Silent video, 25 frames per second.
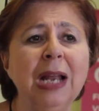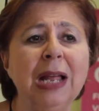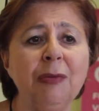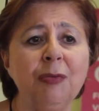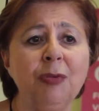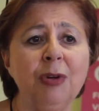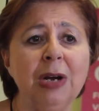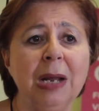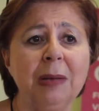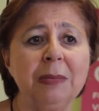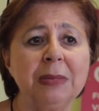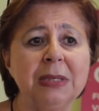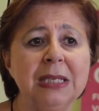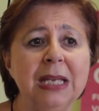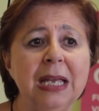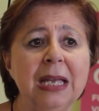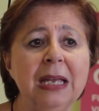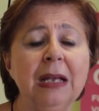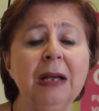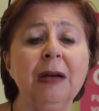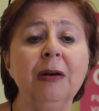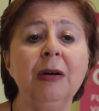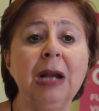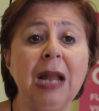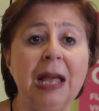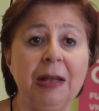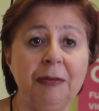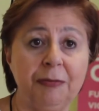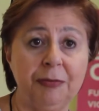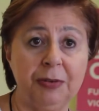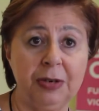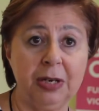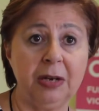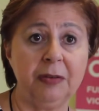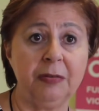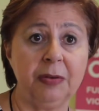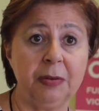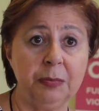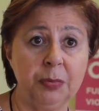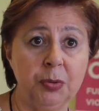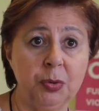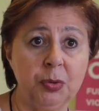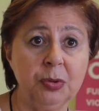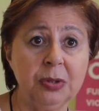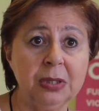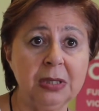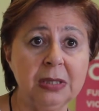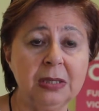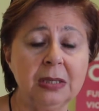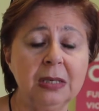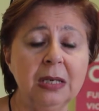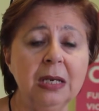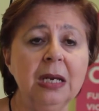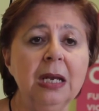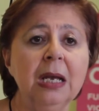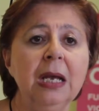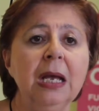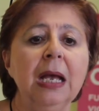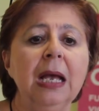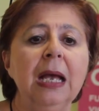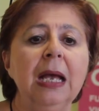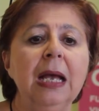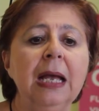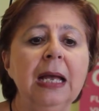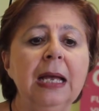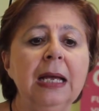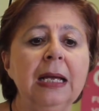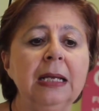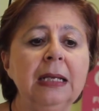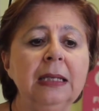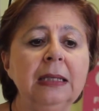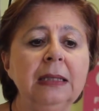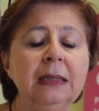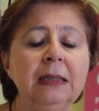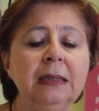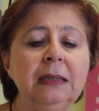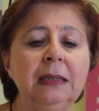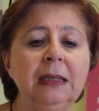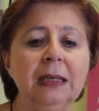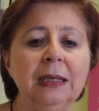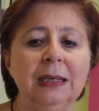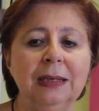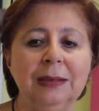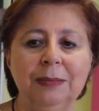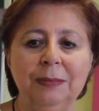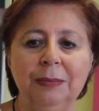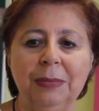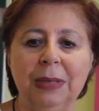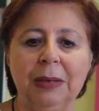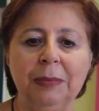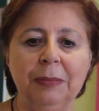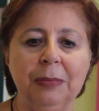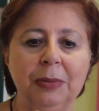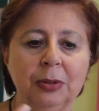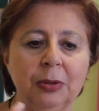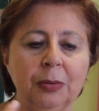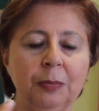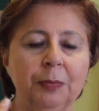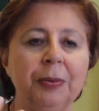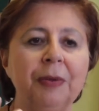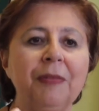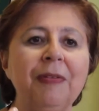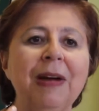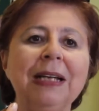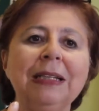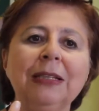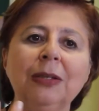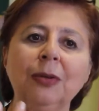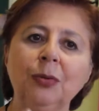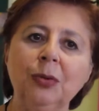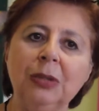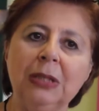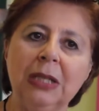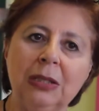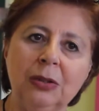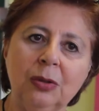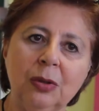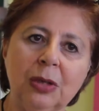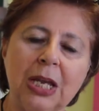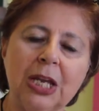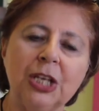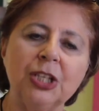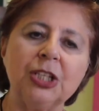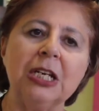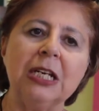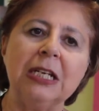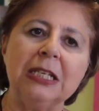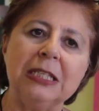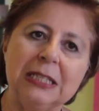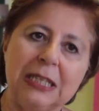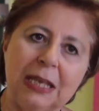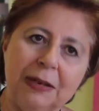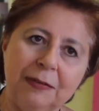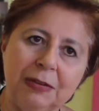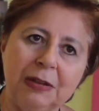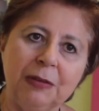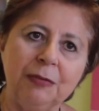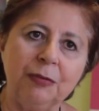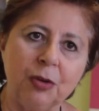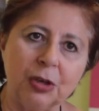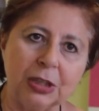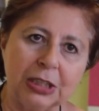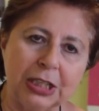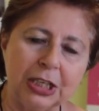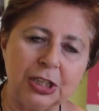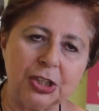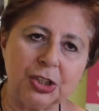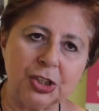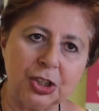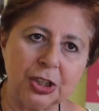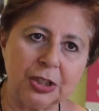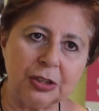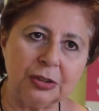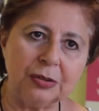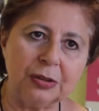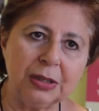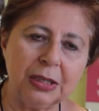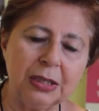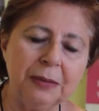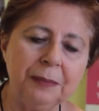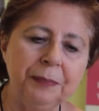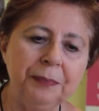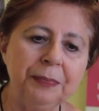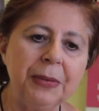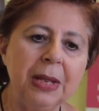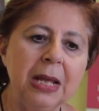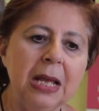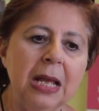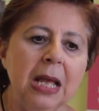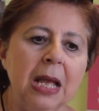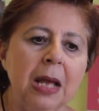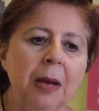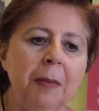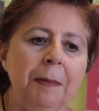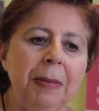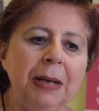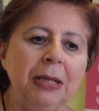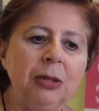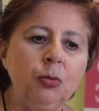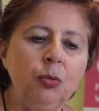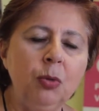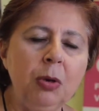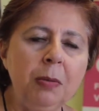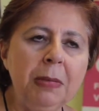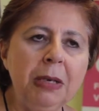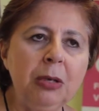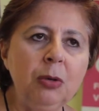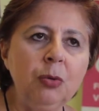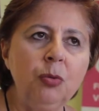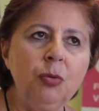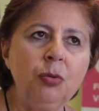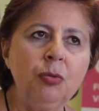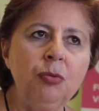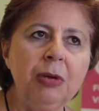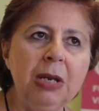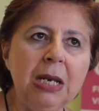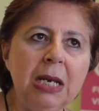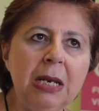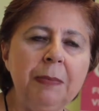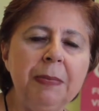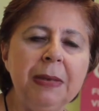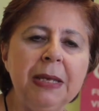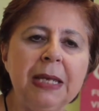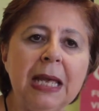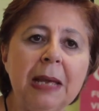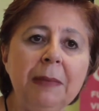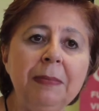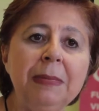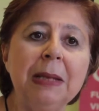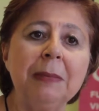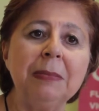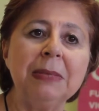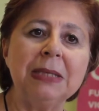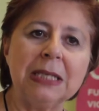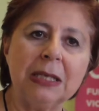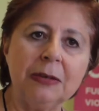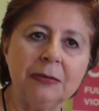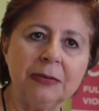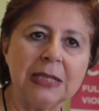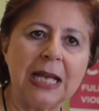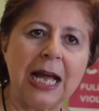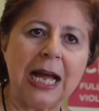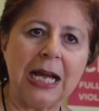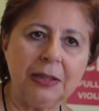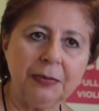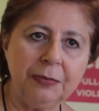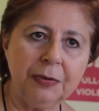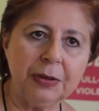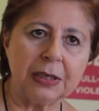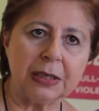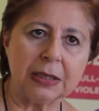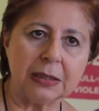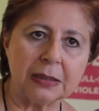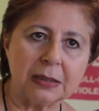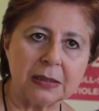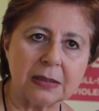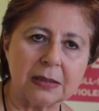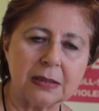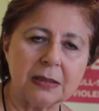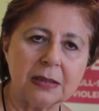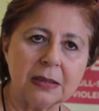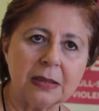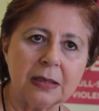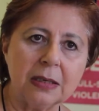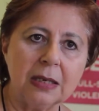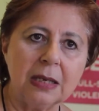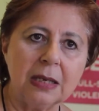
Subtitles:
when I'm saying a life free of abuse, and provide a good education and safety for their children, but women who really became themselves advocates.